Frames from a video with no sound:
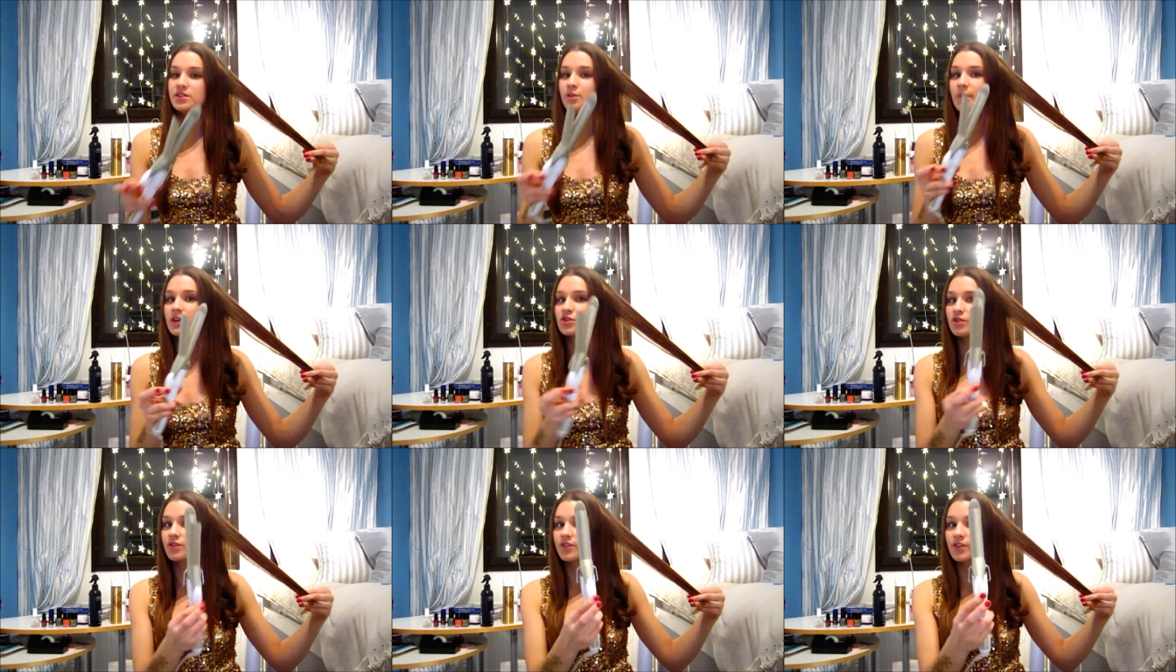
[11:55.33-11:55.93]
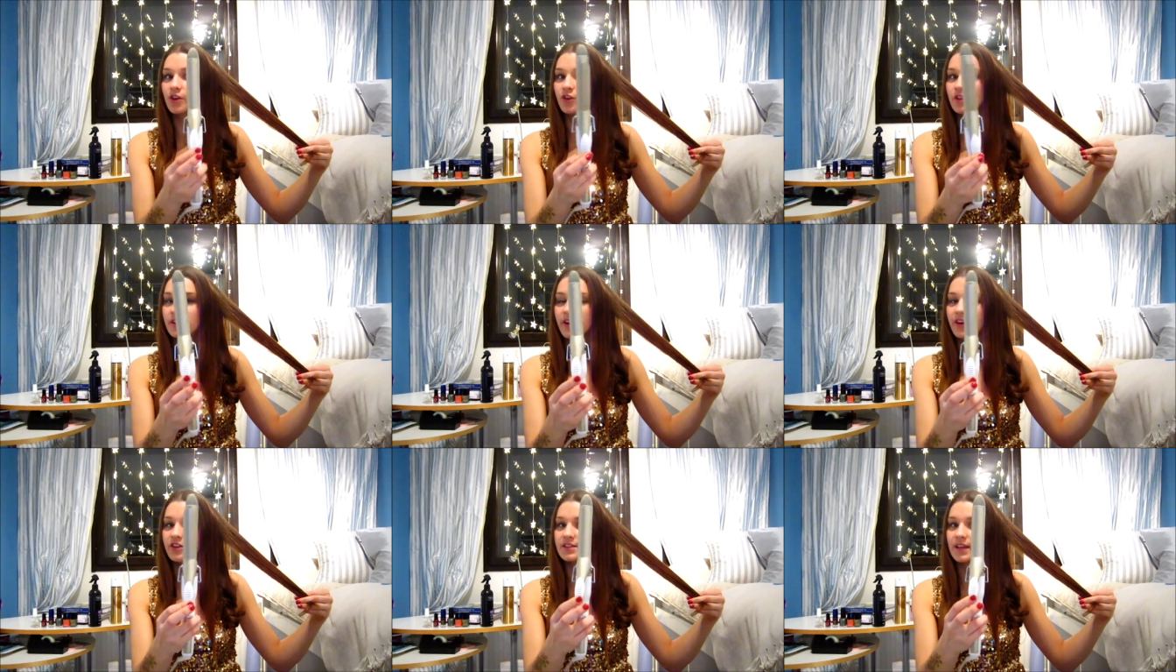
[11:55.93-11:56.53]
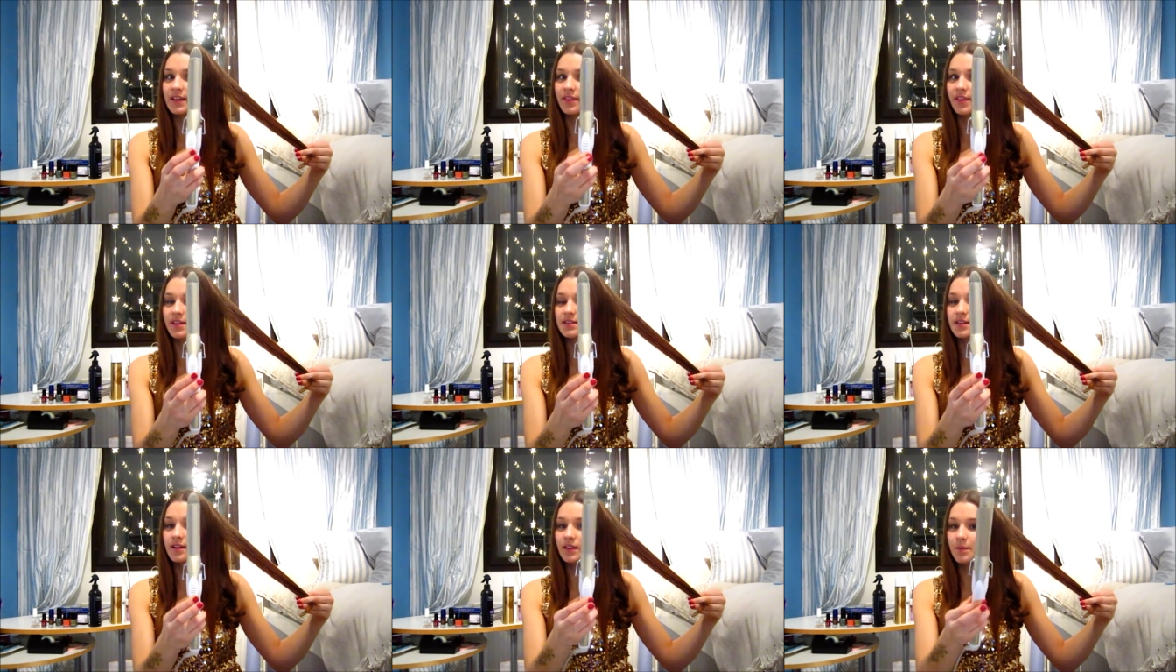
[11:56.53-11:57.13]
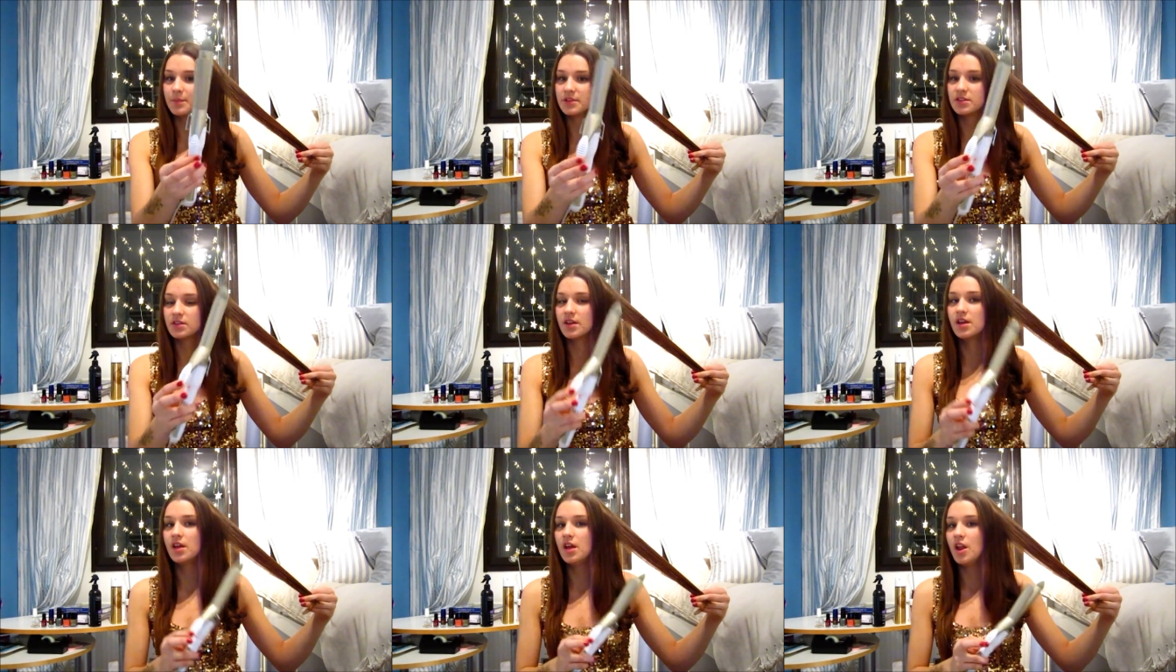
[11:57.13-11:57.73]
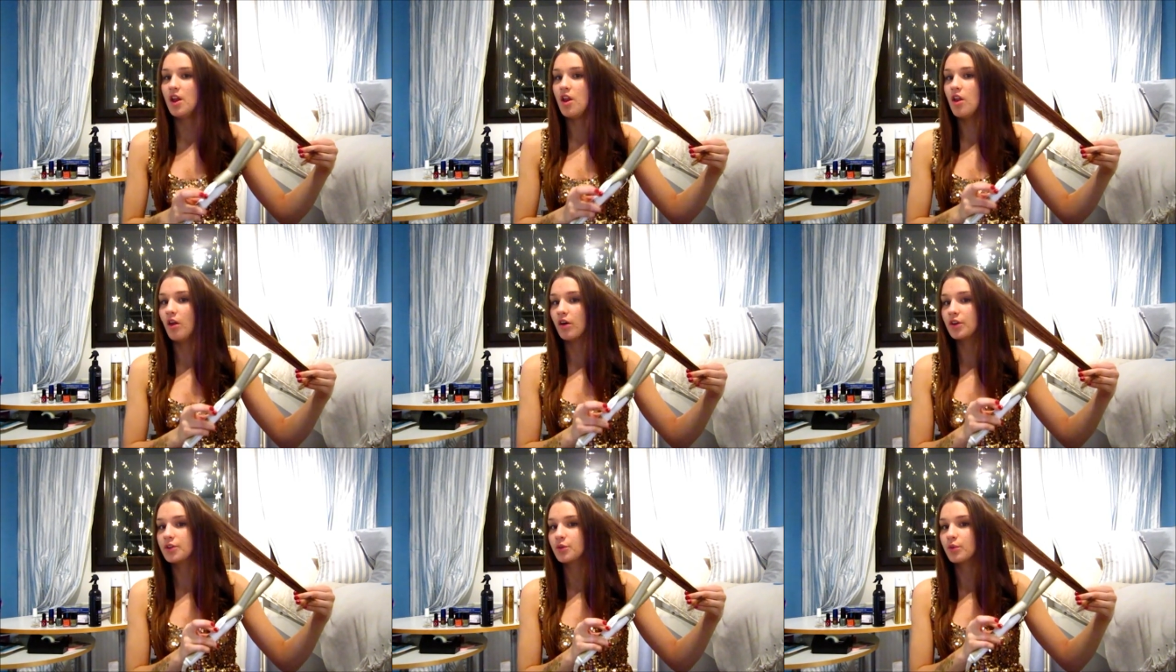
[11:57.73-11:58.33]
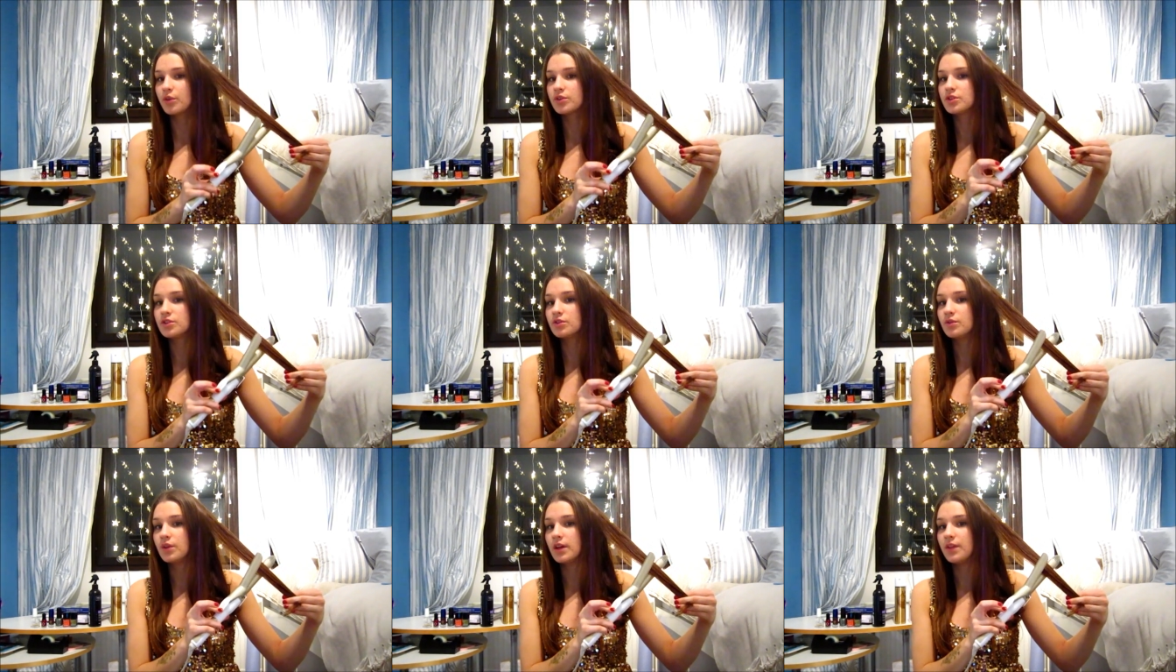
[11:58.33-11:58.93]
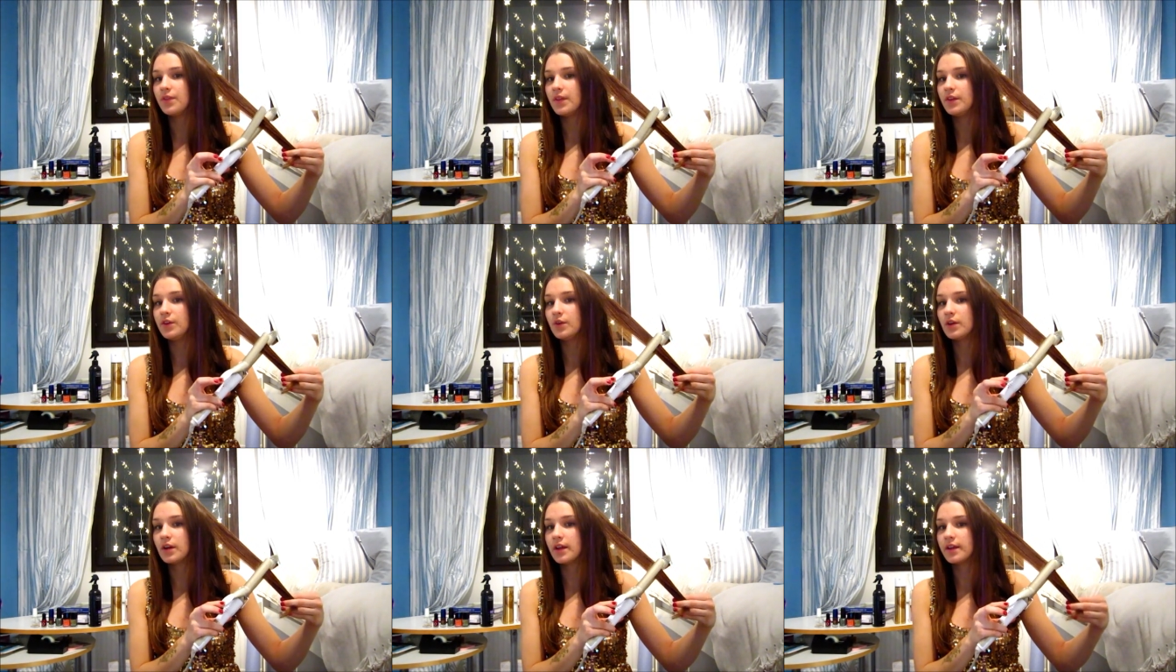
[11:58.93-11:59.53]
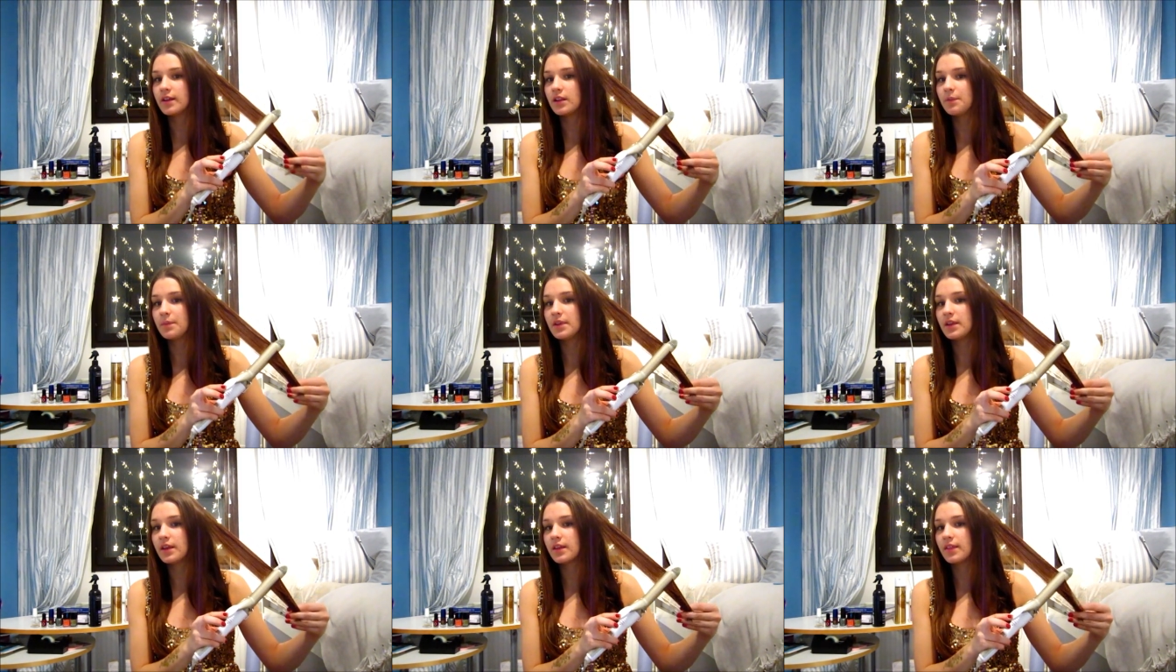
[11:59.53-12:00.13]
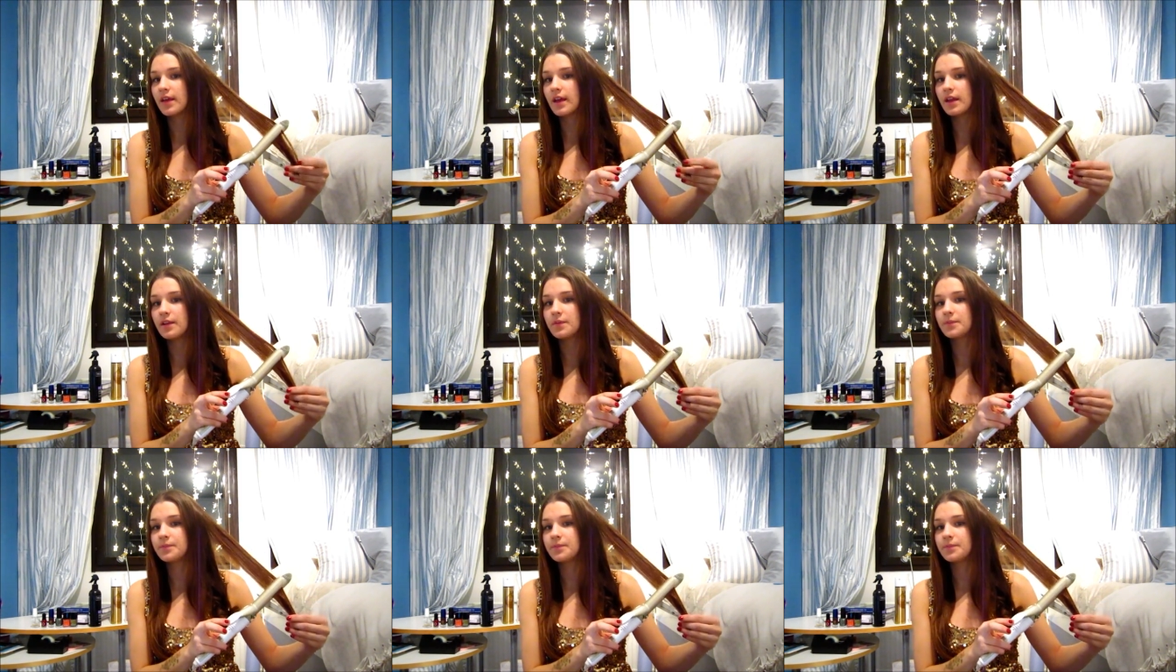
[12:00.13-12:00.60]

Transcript: So make sure that the curling iron is like this, the clip is not towards you, and then you kind of clip it like that.